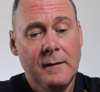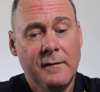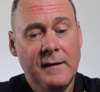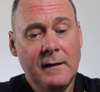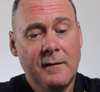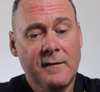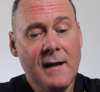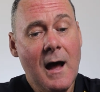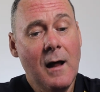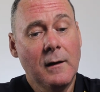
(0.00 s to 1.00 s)
Z
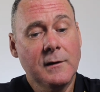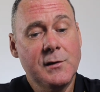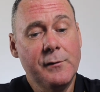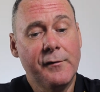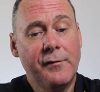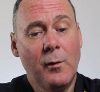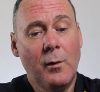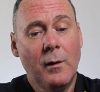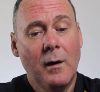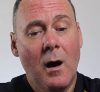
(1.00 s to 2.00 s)
Stahl, 2 for
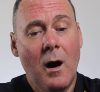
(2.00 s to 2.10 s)
4.